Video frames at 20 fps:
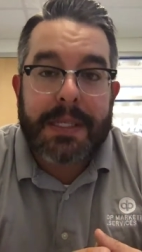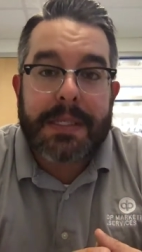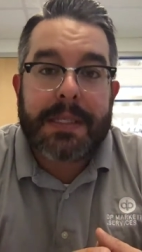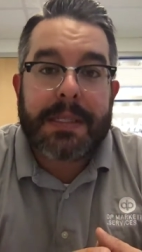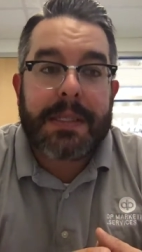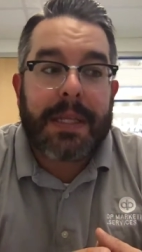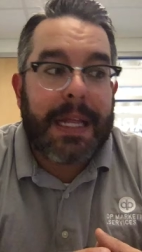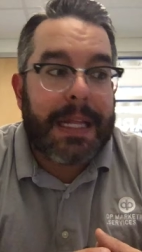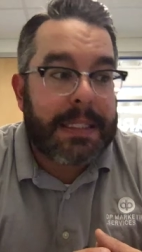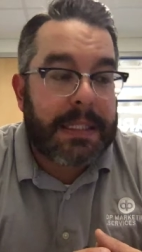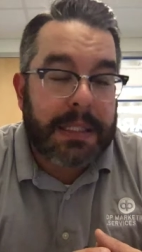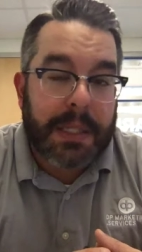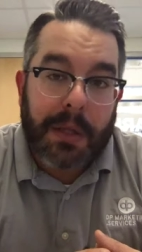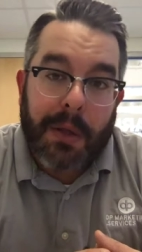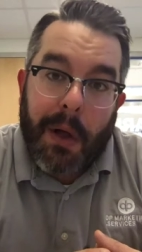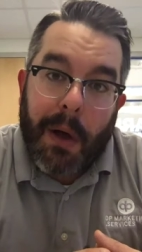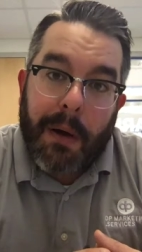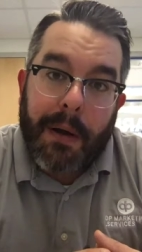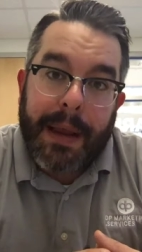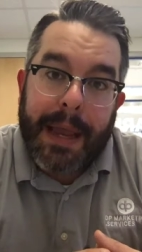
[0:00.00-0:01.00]
It's it's the
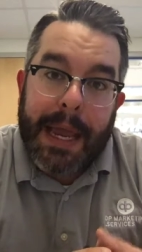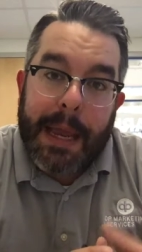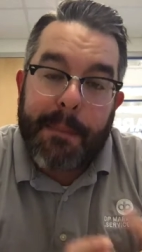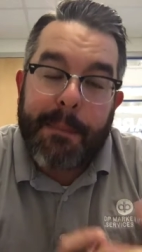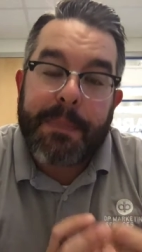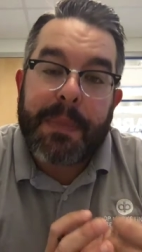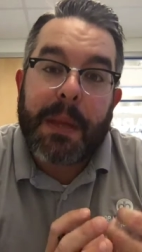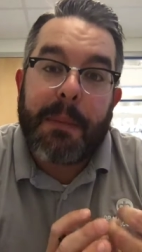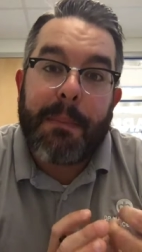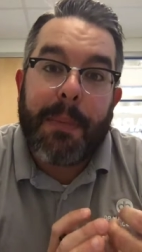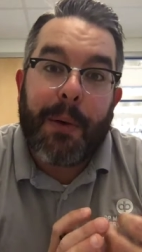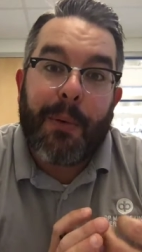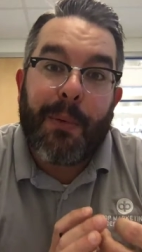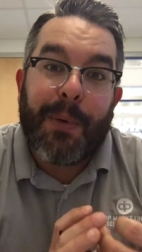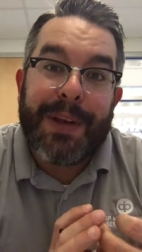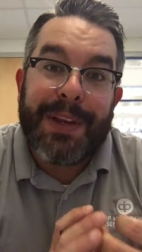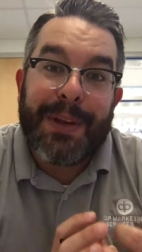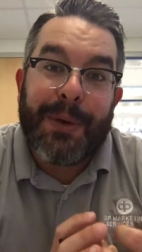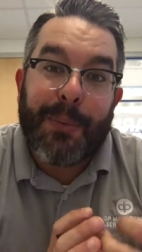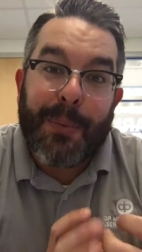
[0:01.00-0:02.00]
long game. But
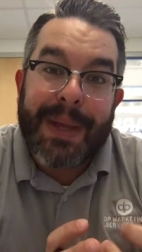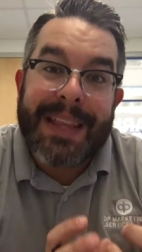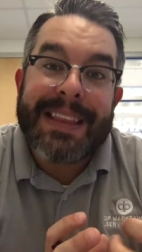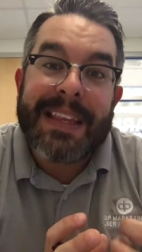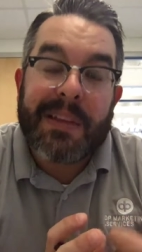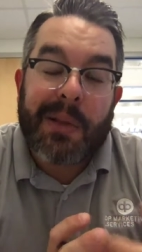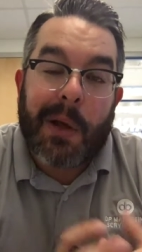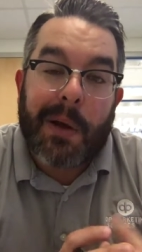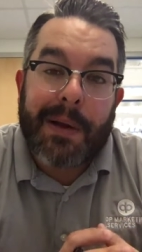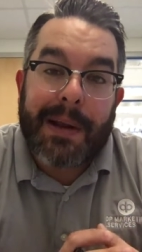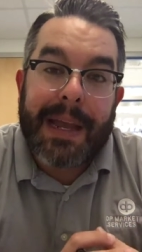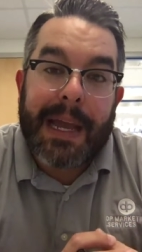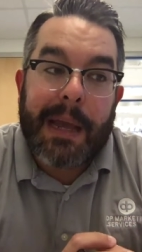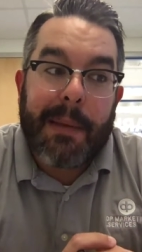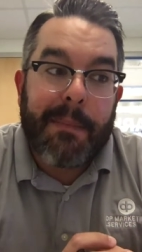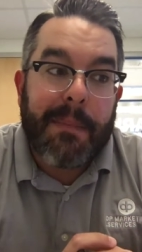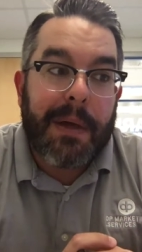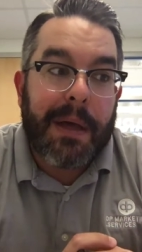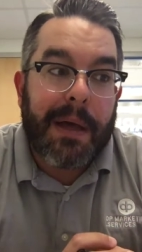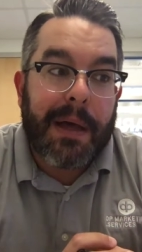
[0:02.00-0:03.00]
when you win the long
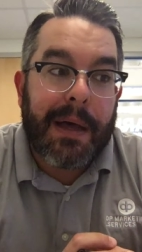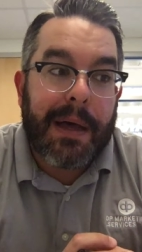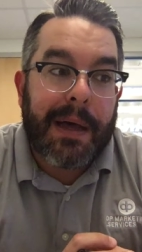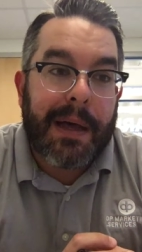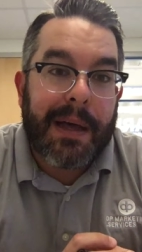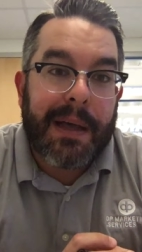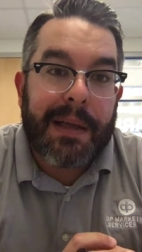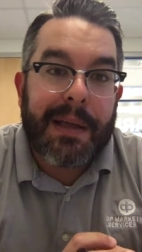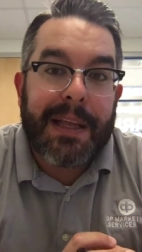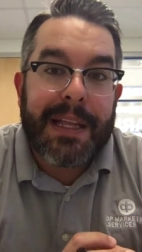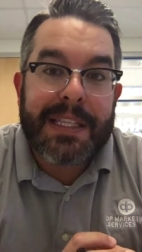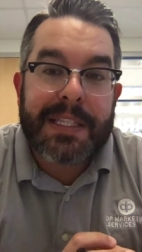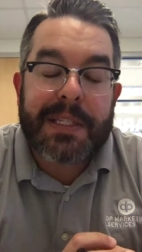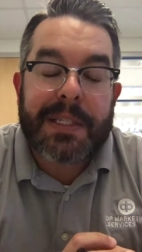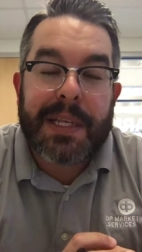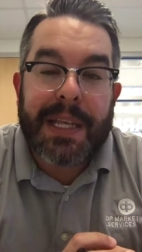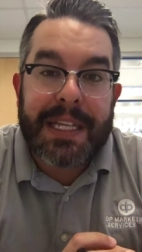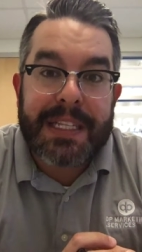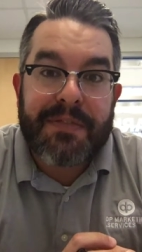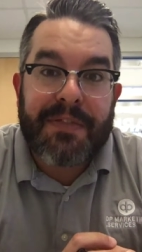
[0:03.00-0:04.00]
game, uh,
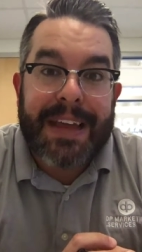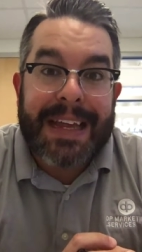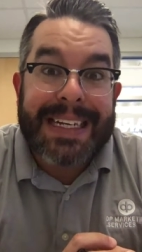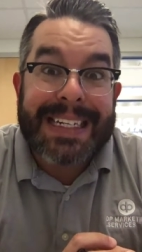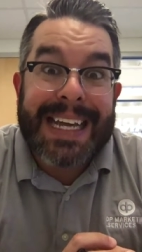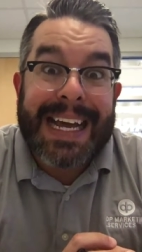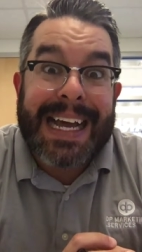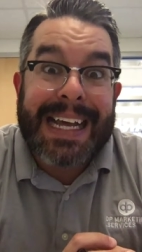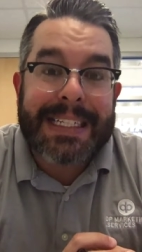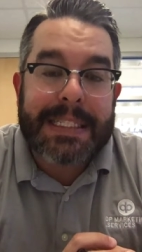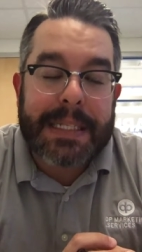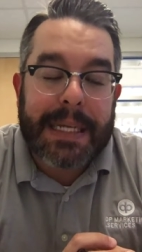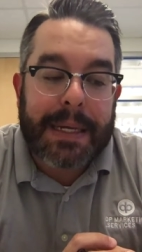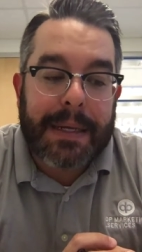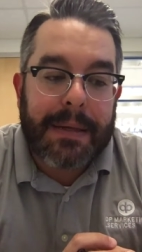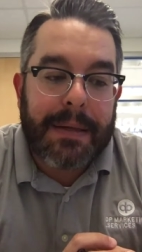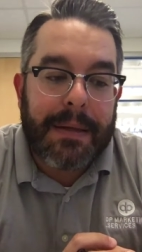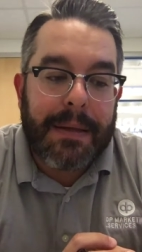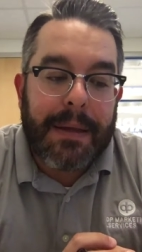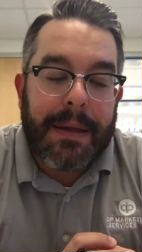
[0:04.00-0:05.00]
it's it's
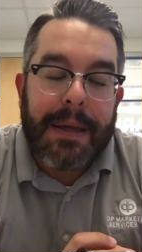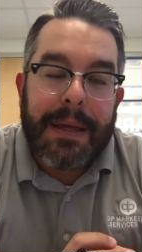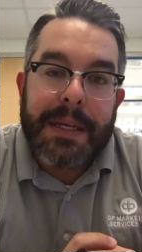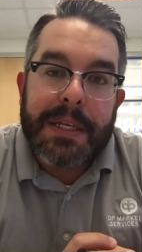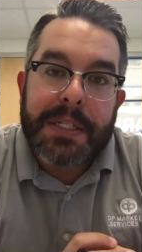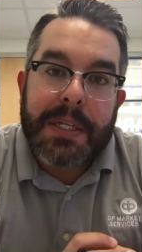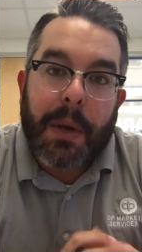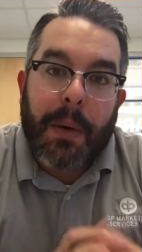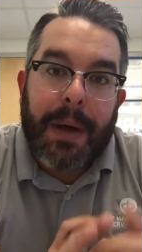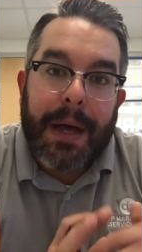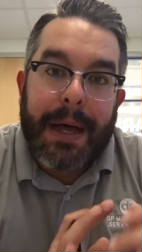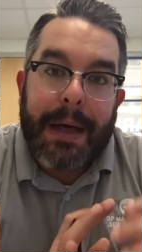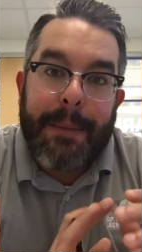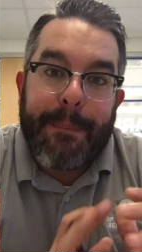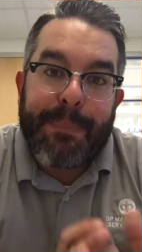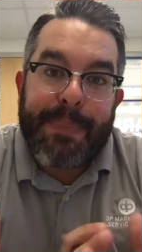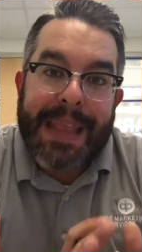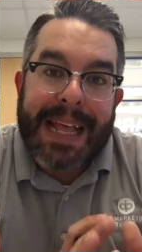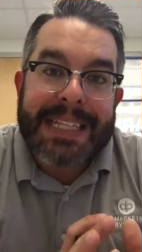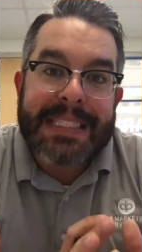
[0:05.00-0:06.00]
fantastic. So
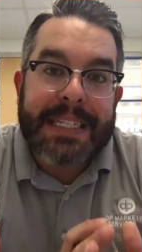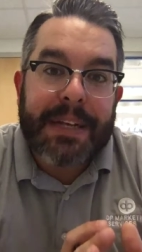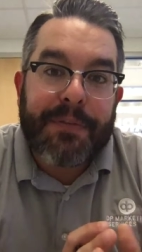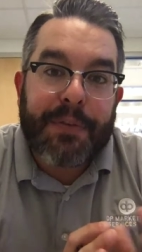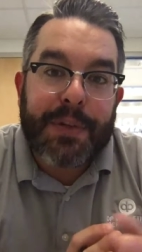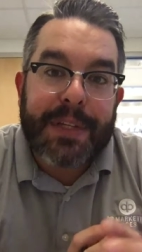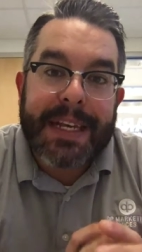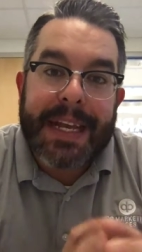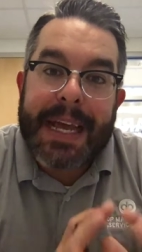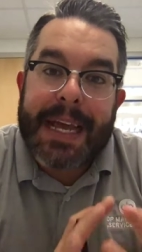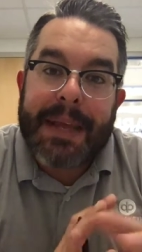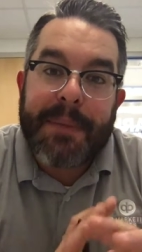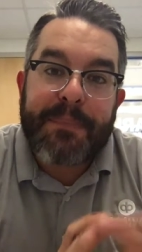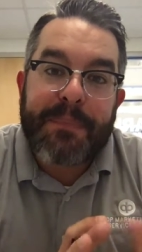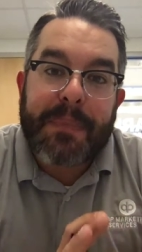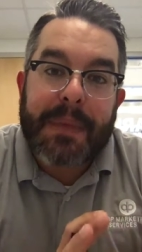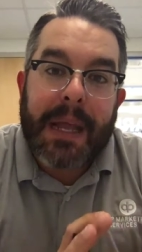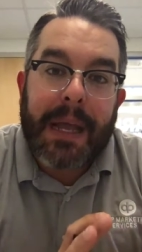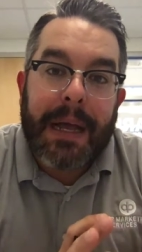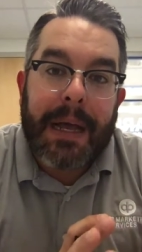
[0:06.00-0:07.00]
um, that's it for today.
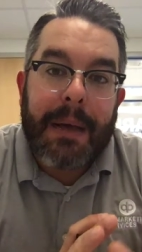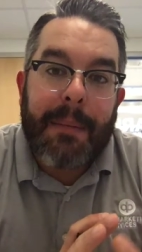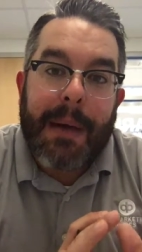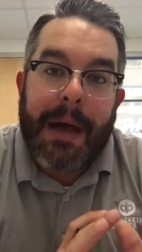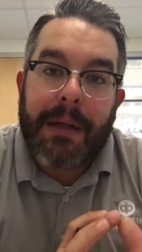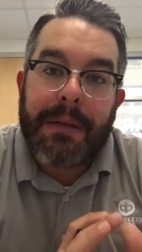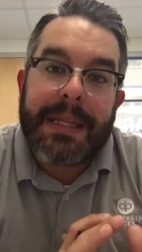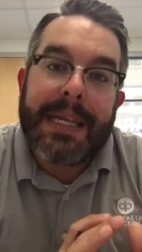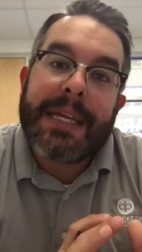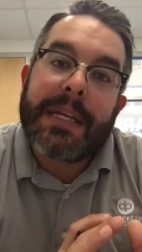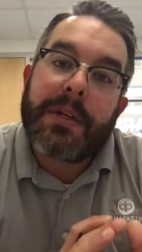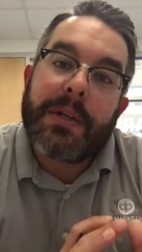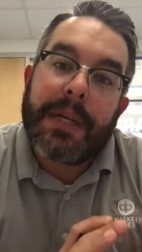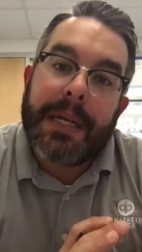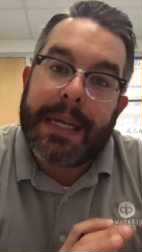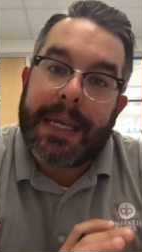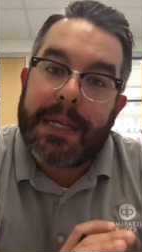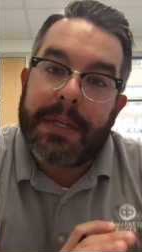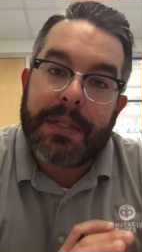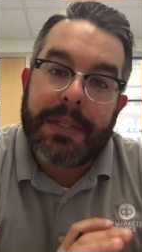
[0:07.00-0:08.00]
Um, I'll link
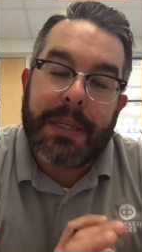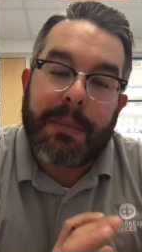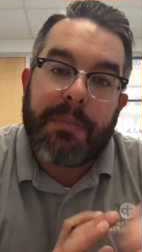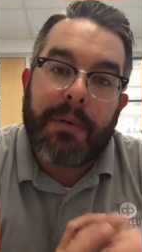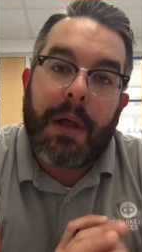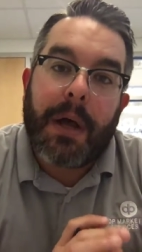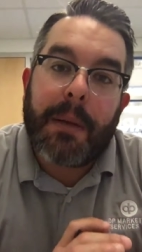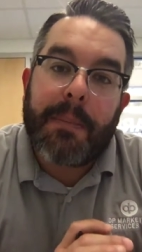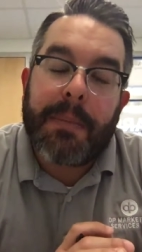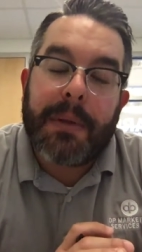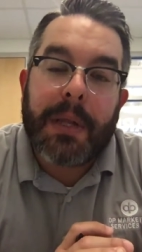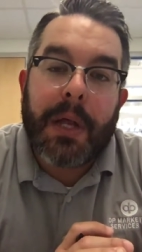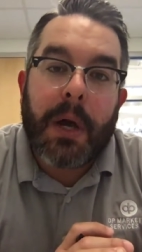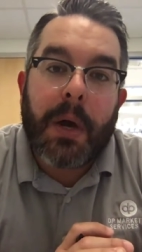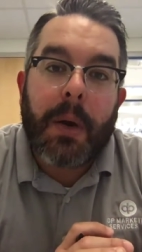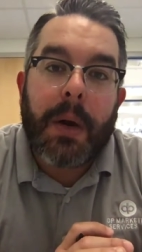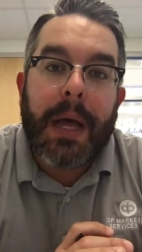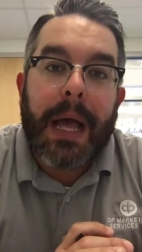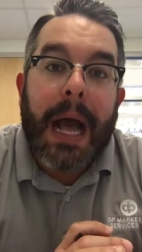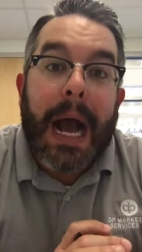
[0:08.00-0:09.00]
again to the blog
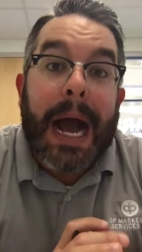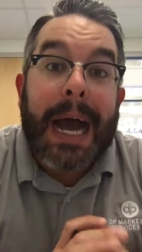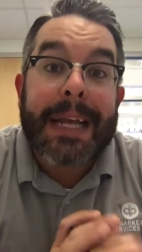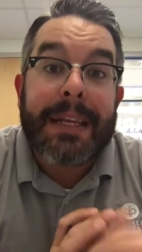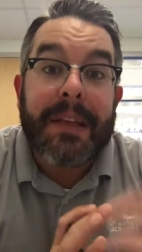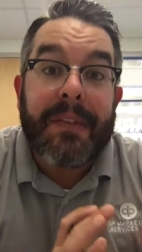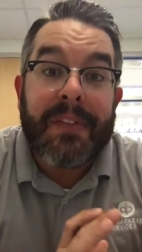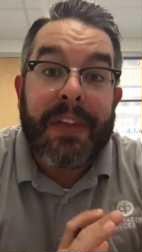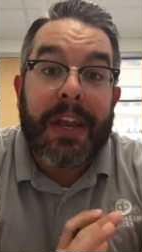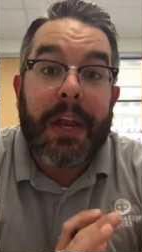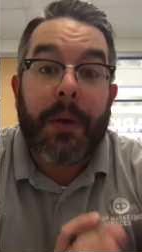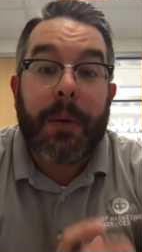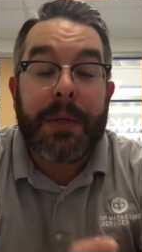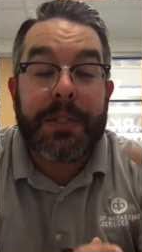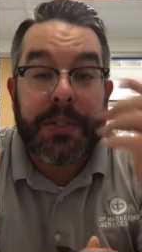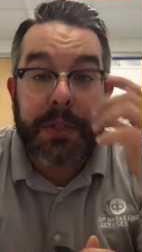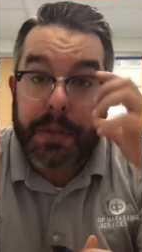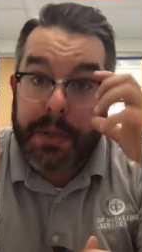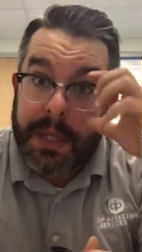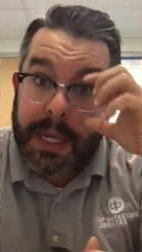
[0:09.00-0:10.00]
below. I'd love to hear
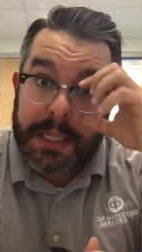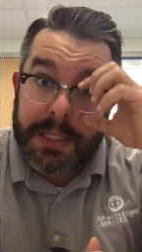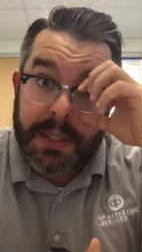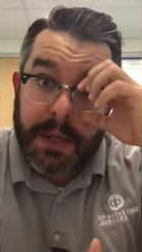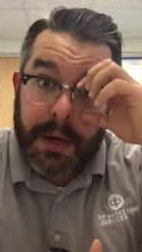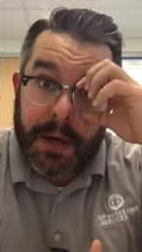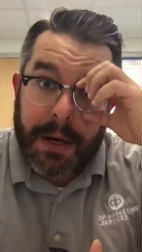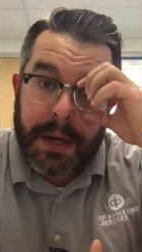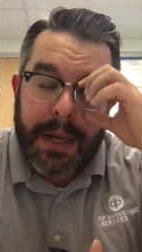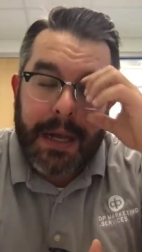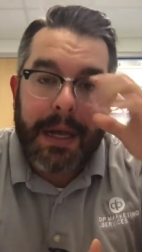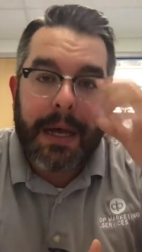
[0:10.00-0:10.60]
what your thoughts are.